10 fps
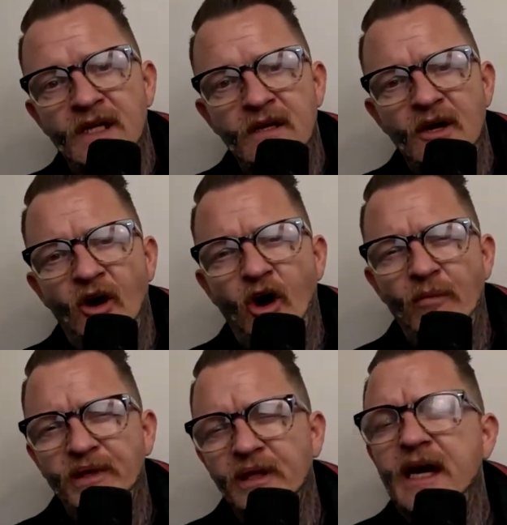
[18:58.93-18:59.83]

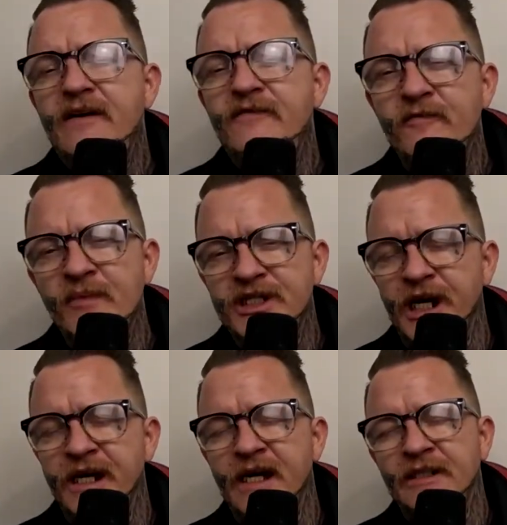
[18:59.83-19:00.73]
believe
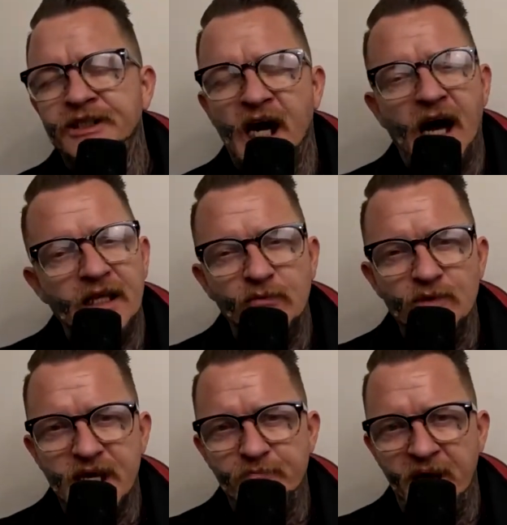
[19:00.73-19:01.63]
Machine Gun Charlie was
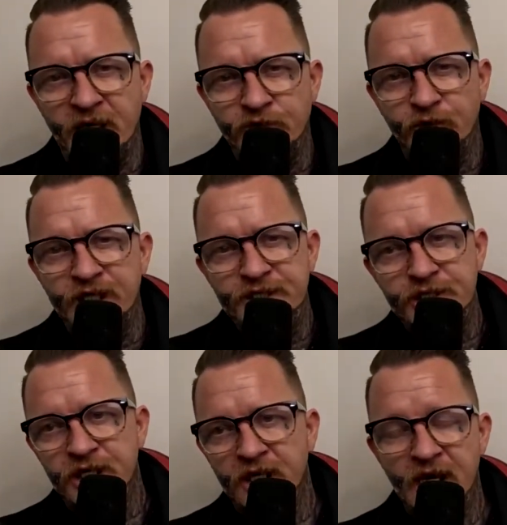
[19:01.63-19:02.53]
at Pentridge.
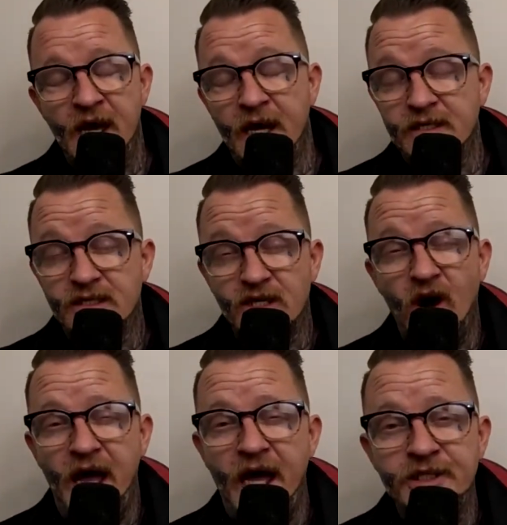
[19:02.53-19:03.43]
And so
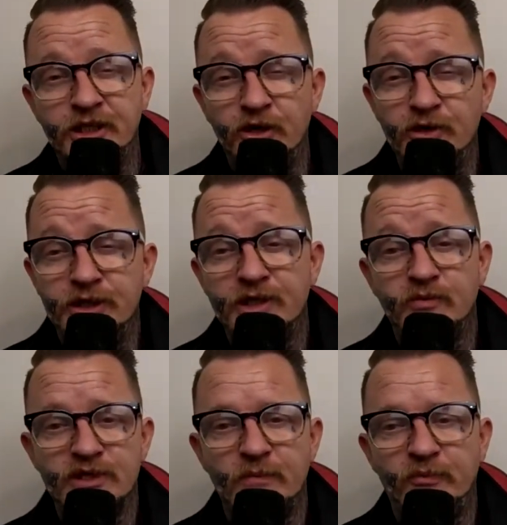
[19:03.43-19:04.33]
Ange Goosis
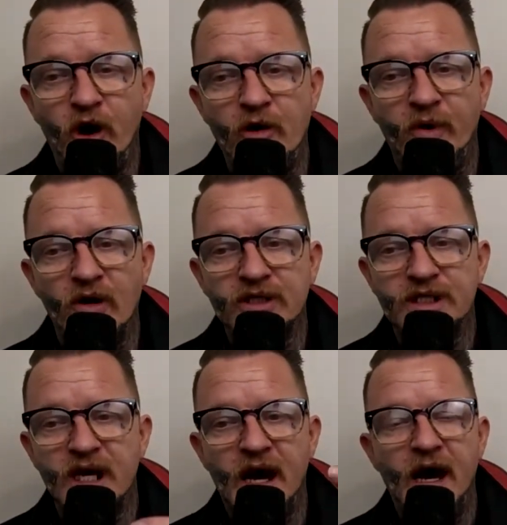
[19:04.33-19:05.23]
was a pro
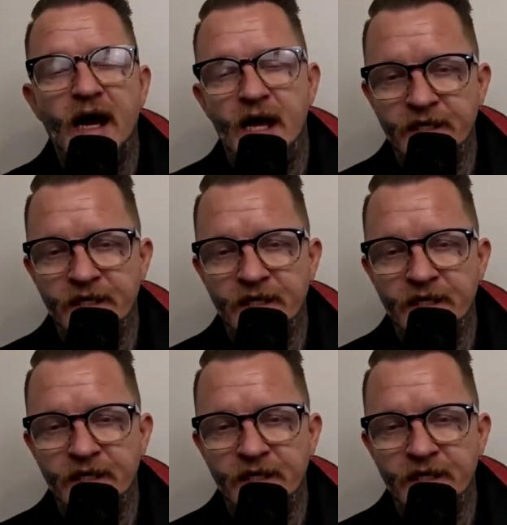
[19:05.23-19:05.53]
boxer and a